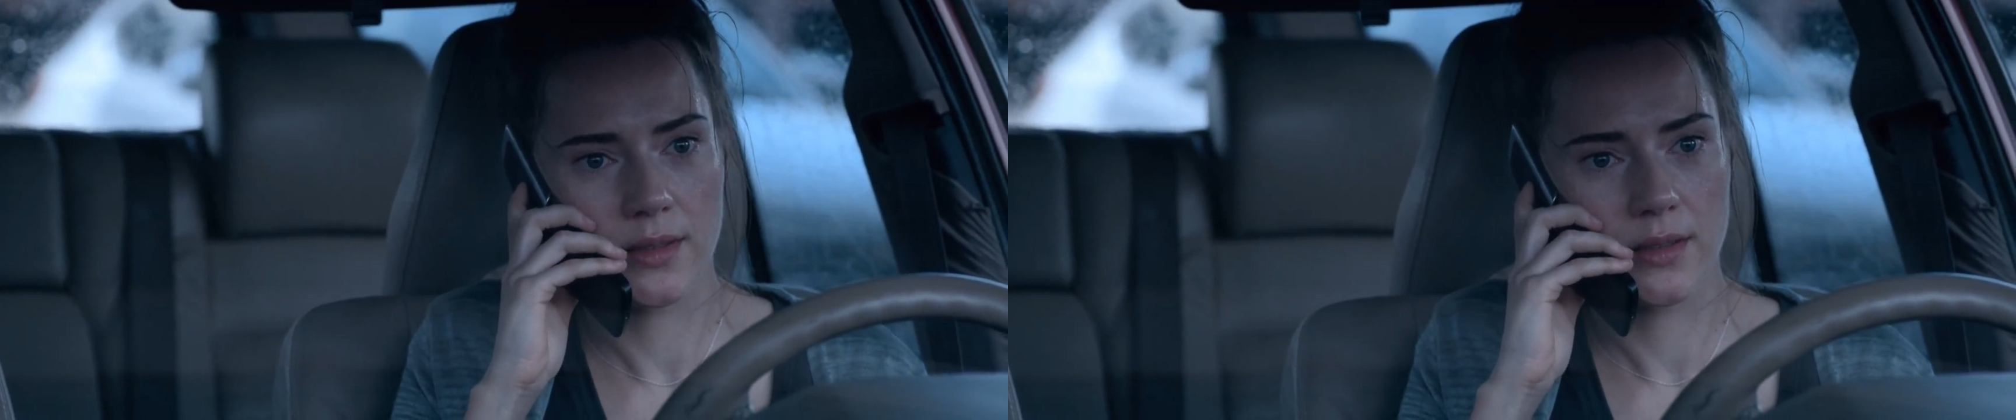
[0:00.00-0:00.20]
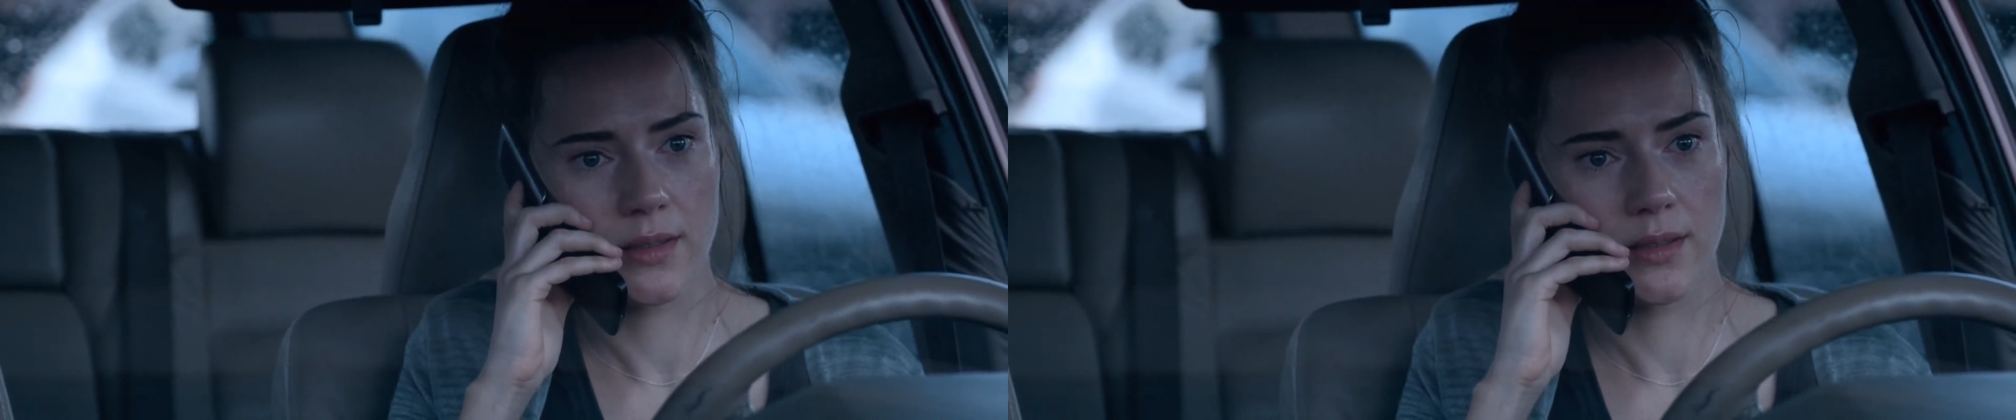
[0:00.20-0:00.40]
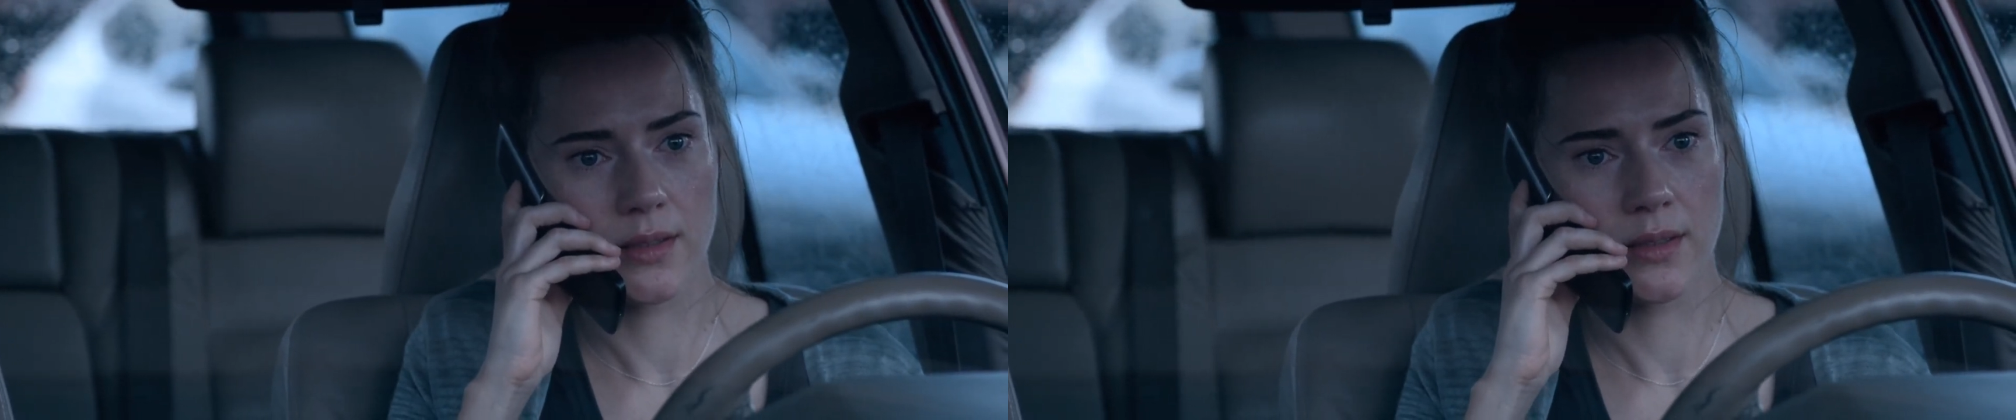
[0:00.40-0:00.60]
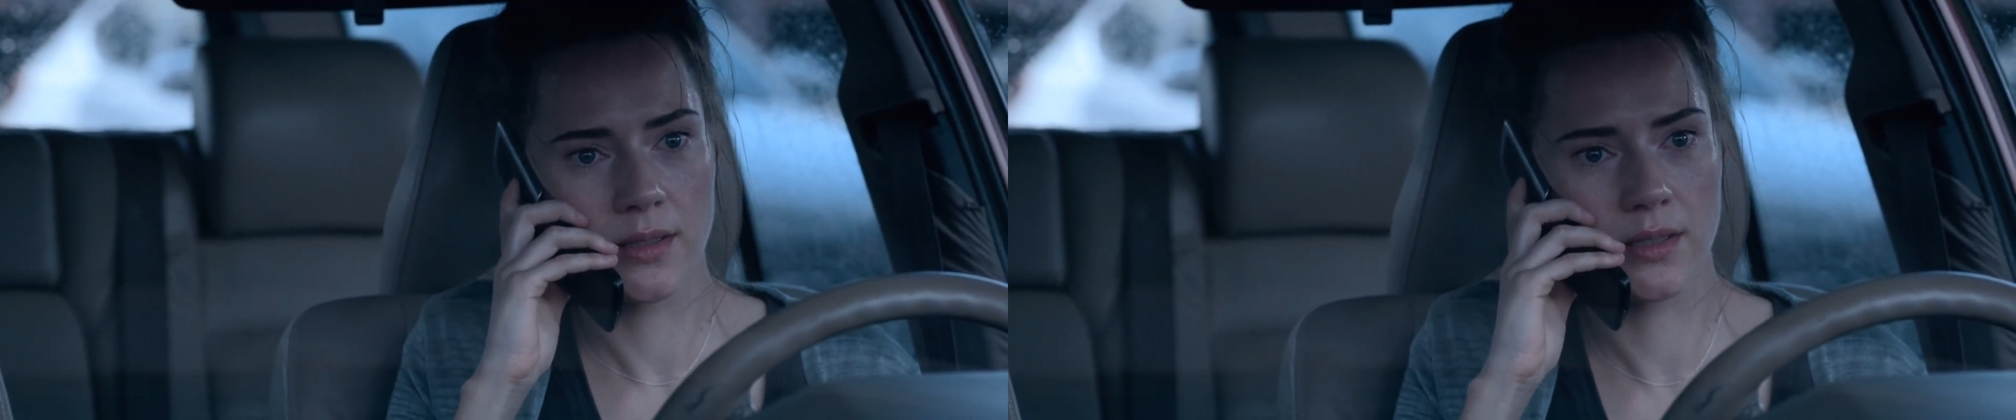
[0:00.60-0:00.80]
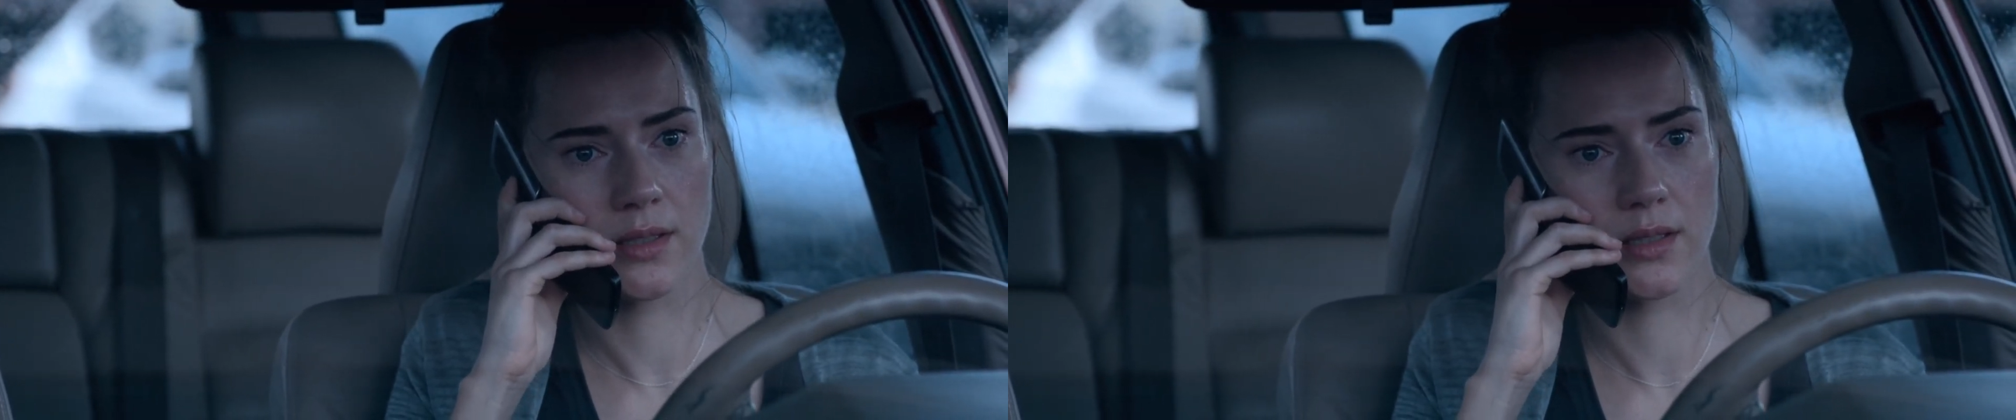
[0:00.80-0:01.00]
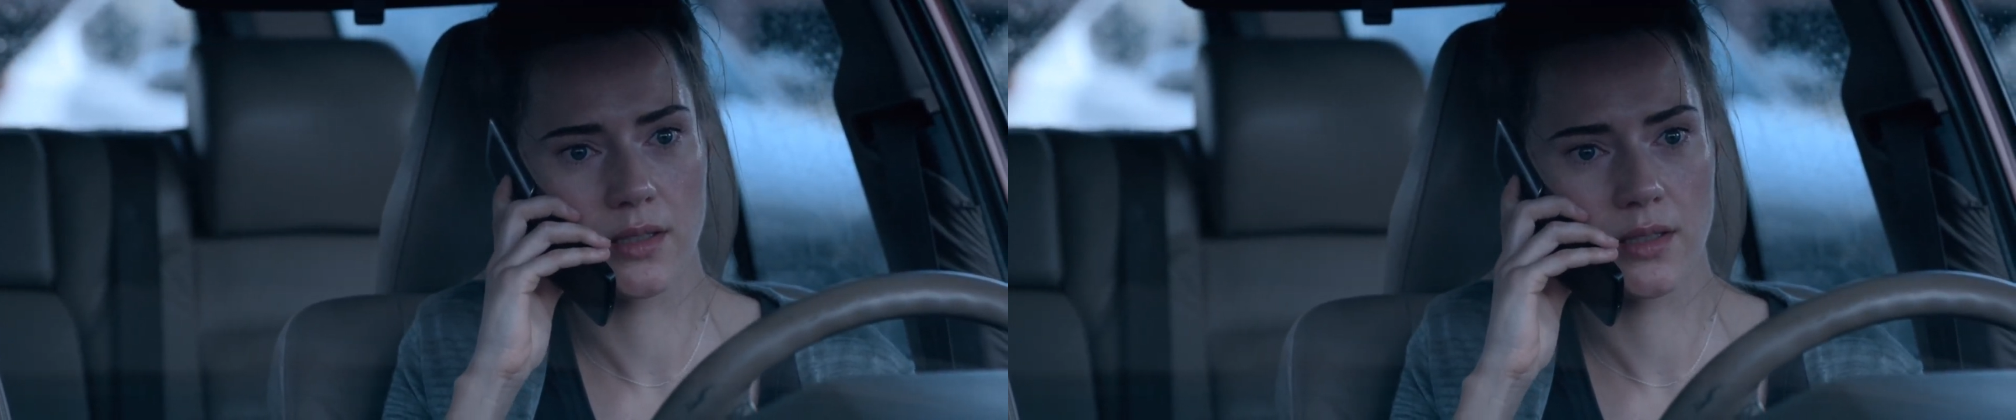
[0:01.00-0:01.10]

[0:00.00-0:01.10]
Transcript: "Who is next?"